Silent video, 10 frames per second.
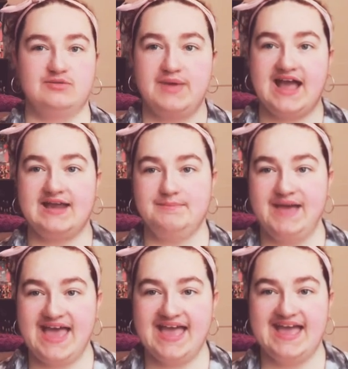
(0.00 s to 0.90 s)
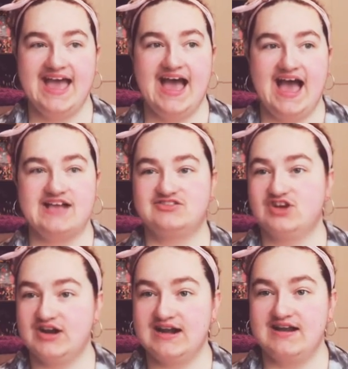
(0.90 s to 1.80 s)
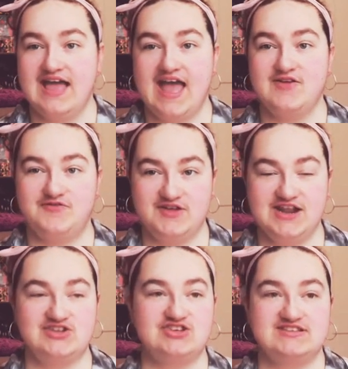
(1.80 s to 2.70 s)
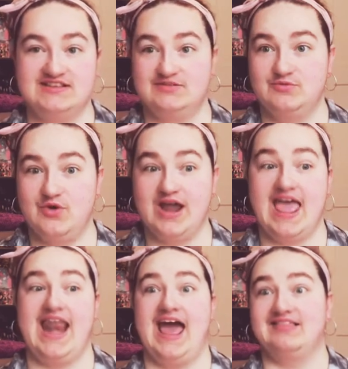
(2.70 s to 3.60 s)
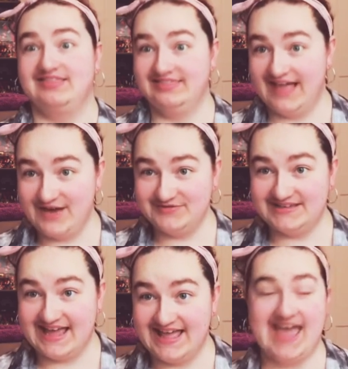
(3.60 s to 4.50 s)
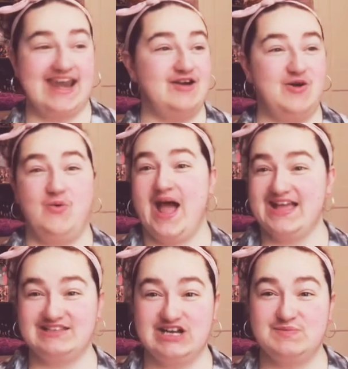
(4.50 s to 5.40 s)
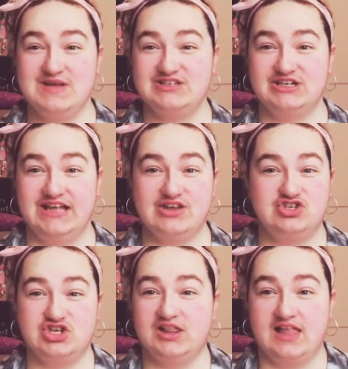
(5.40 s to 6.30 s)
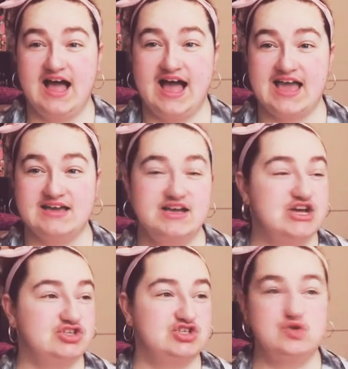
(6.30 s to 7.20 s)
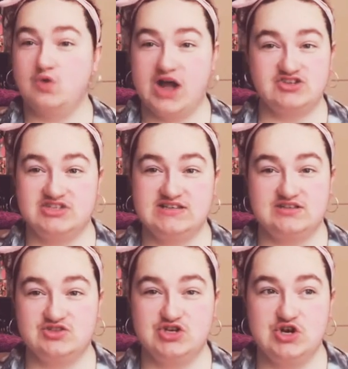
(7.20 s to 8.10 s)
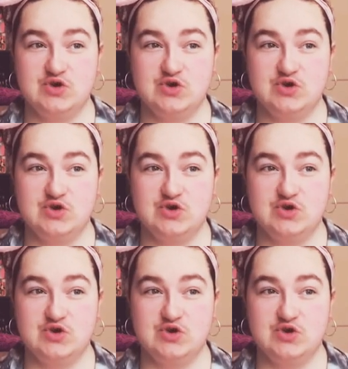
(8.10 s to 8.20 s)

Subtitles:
back in May, I started and finished season 1, and I loved it. And I don't know why it took me till like July to watch season 2